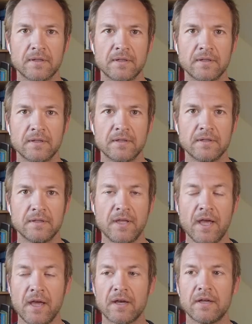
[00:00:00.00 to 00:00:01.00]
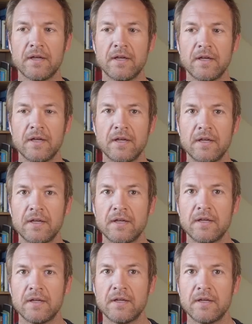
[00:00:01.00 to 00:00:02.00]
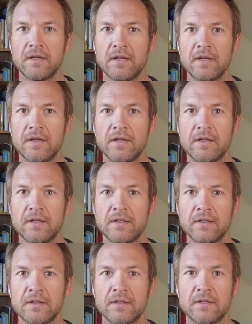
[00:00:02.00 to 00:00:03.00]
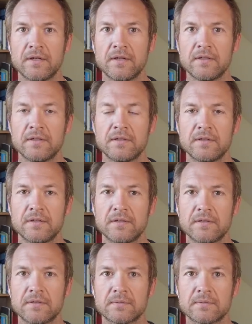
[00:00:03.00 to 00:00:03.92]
(silent)